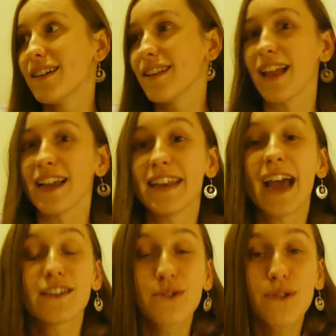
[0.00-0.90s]
like
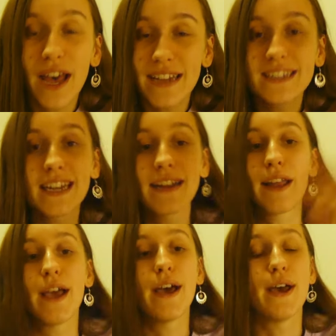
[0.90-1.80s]
natural lighting,
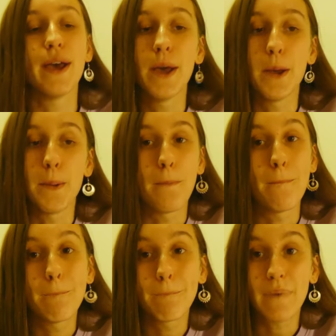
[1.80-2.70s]

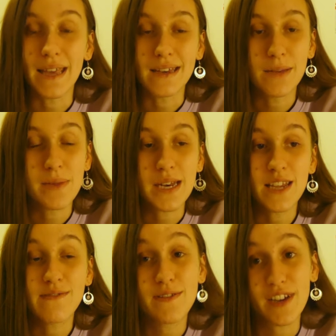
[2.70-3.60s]
but yeah, I mean,
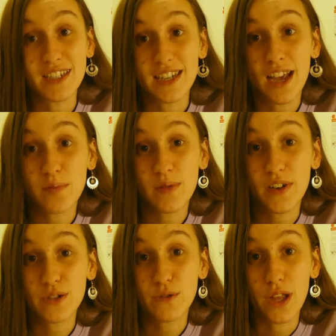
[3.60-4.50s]
even if I did have
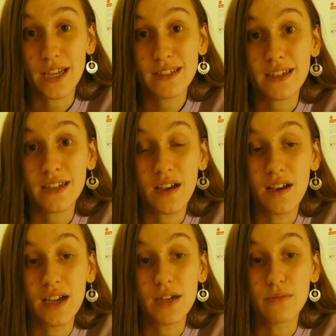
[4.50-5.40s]
professional lighting,
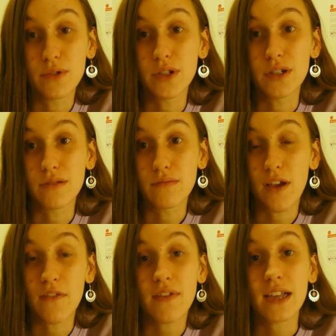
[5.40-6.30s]
I wouldn't
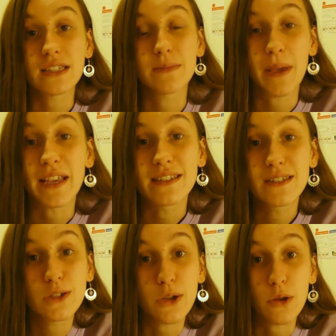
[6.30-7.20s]
have had
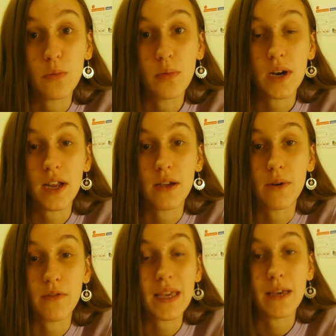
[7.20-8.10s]
space to bring it
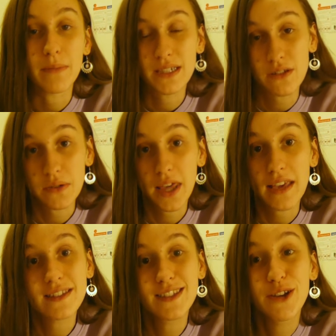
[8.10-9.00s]
with me in my
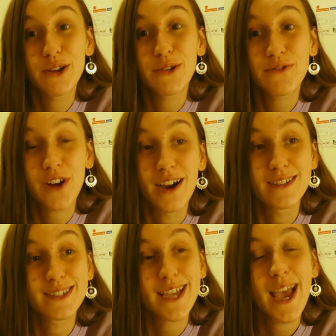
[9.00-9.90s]
suitcase to
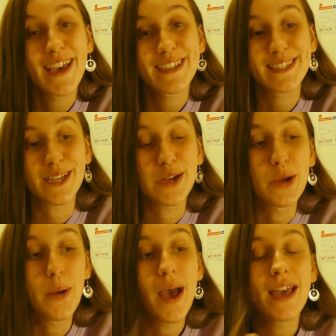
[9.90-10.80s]
France.
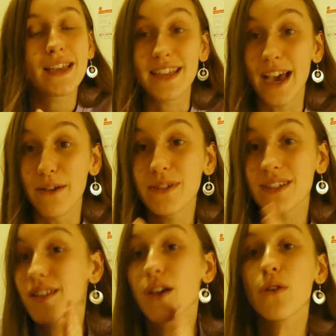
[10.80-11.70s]
So yeah, we're
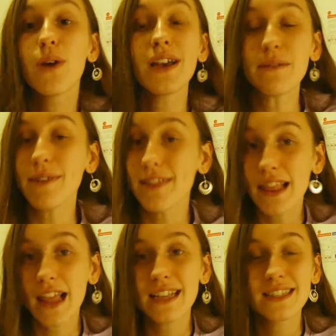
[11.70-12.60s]
just working with the
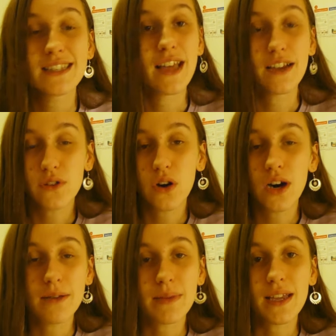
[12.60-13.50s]
lighting that I've
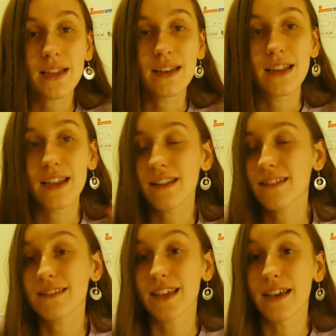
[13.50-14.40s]
got. I
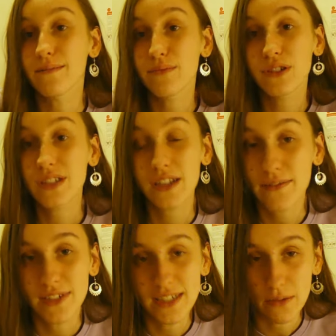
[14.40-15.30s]
mean, yeah, we're just gonna
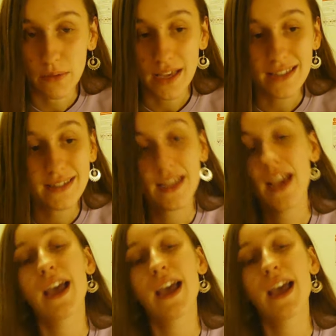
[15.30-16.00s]
have to deal with this.